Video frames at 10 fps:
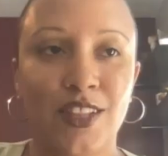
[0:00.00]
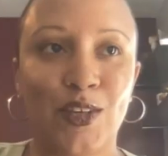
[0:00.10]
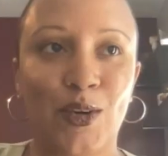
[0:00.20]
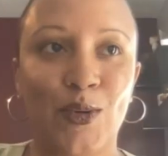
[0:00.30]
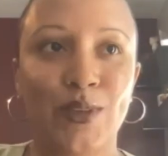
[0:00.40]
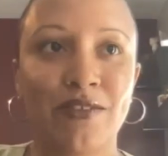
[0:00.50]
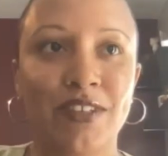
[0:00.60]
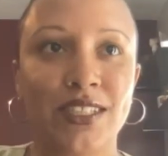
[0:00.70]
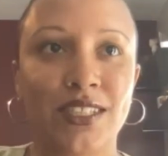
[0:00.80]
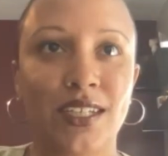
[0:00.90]
The only
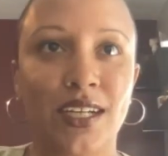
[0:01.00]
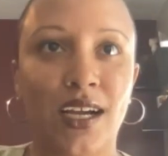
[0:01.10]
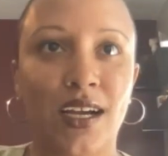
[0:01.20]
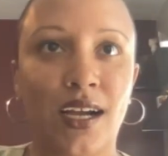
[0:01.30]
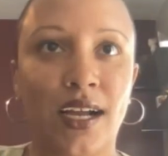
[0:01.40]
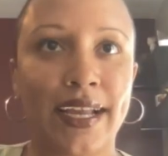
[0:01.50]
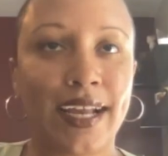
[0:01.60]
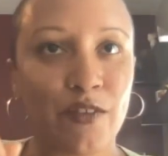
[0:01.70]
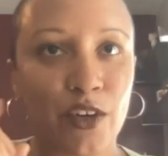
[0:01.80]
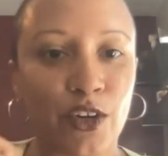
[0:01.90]
reason I
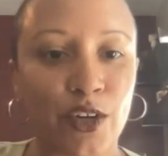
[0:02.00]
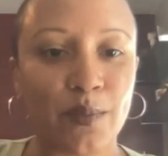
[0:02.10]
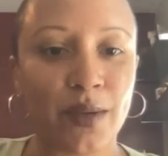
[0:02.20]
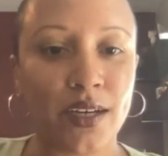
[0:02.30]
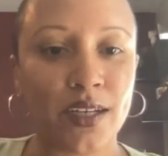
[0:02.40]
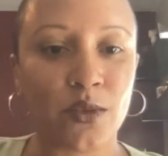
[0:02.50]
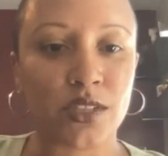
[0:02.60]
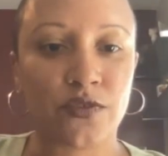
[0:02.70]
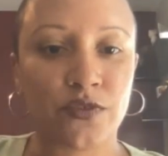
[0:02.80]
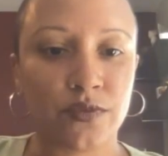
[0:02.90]
ever heard about it
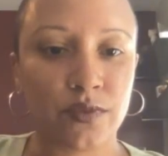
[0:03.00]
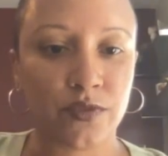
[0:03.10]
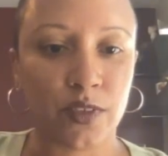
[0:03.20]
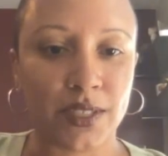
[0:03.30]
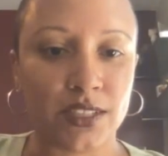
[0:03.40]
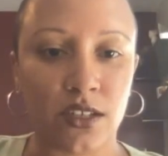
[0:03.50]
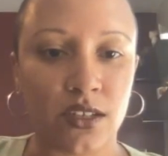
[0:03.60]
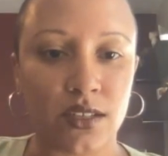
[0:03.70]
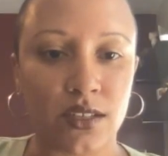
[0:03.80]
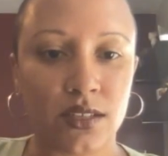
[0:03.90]
was for my
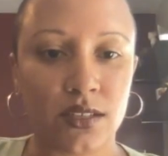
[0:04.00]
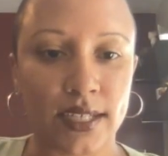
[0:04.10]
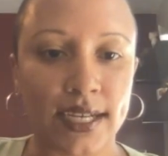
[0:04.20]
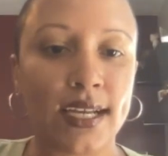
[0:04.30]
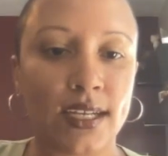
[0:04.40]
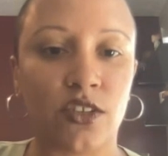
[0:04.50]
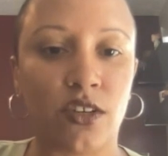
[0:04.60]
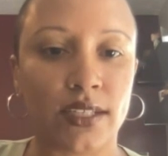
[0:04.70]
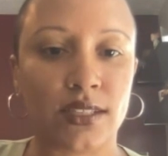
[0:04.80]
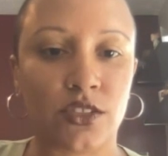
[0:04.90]
dog. Like, I had a
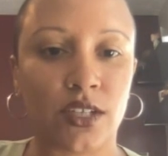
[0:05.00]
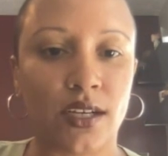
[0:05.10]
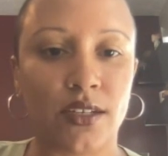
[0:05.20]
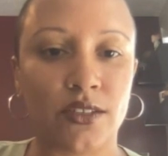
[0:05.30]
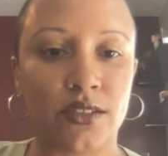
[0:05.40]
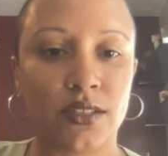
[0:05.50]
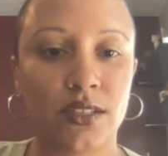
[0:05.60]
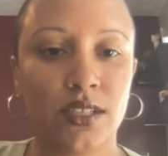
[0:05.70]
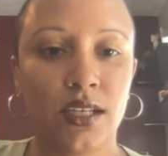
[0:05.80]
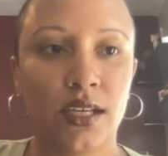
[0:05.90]
dog as a child,
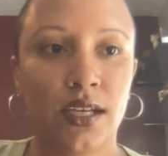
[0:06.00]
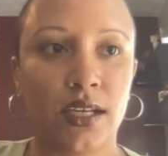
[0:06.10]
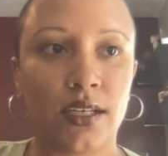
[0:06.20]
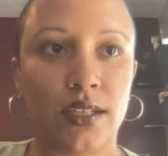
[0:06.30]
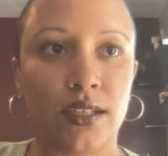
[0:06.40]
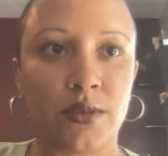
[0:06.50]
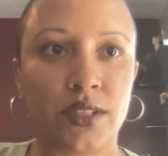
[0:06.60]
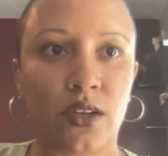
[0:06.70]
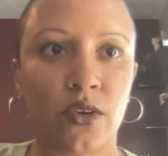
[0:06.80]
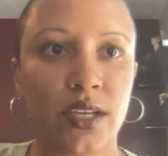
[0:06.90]
and I was
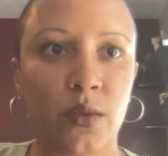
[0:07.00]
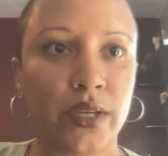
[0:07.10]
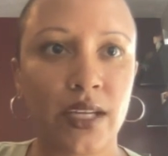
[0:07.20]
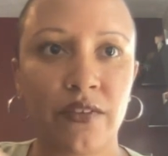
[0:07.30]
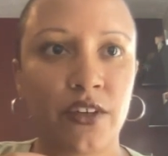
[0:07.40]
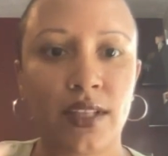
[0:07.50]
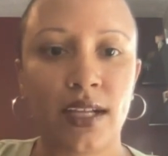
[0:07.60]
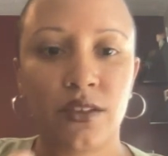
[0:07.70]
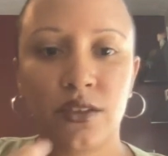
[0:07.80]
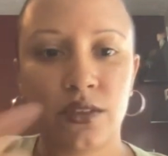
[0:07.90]
like, oh yeah, we give her
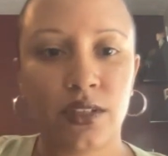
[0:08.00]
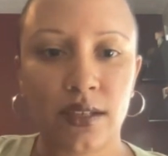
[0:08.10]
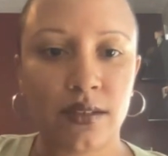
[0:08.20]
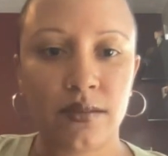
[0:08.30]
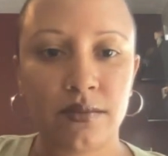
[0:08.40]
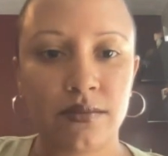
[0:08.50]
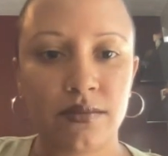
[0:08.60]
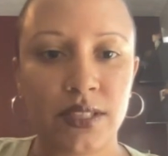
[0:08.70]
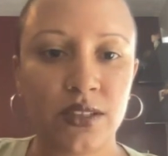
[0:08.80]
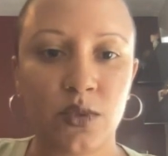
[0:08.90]
that little like
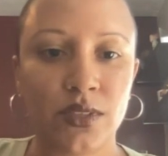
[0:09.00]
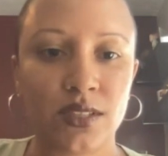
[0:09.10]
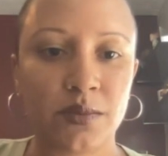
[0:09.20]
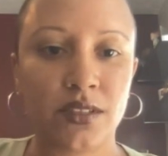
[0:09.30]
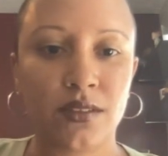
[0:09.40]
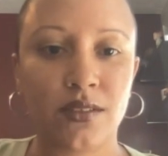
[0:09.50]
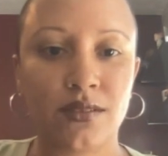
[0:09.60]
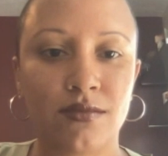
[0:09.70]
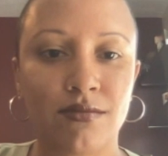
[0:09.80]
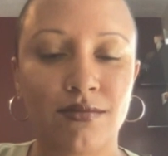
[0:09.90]
pill once a
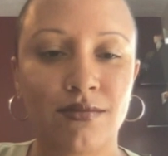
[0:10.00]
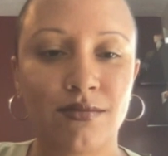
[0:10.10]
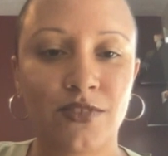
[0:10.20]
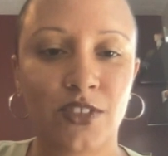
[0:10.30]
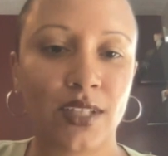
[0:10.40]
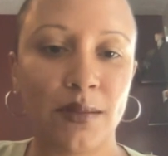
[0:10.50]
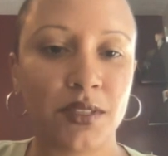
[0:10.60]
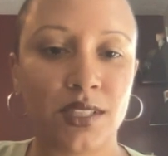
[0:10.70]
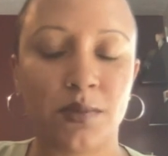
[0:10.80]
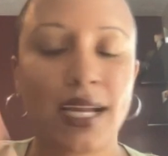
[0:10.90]
month for Lyme
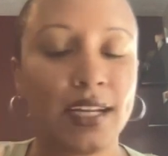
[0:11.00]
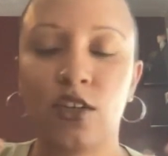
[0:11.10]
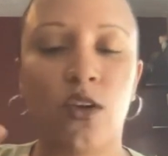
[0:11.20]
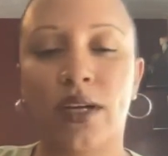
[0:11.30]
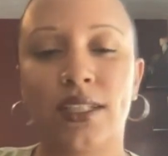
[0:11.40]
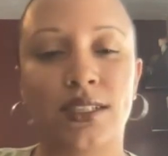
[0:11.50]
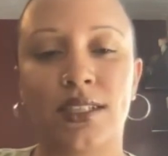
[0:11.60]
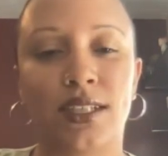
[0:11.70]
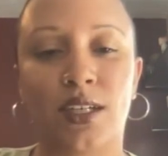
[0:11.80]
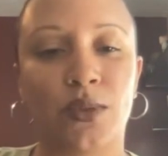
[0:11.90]
disease, but I had no
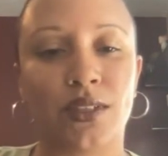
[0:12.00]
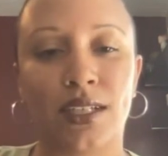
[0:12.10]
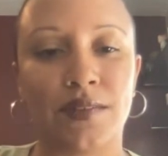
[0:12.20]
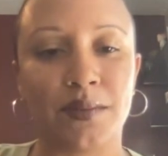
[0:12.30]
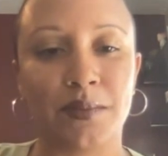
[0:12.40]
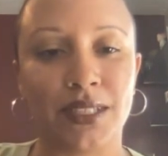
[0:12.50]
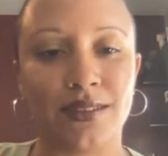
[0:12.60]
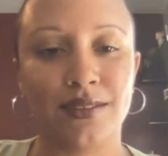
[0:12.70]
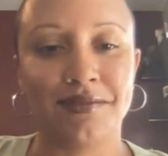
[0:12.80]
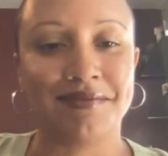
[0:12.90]
idea like what that even
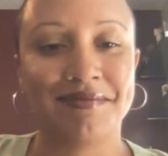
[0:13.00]
meant.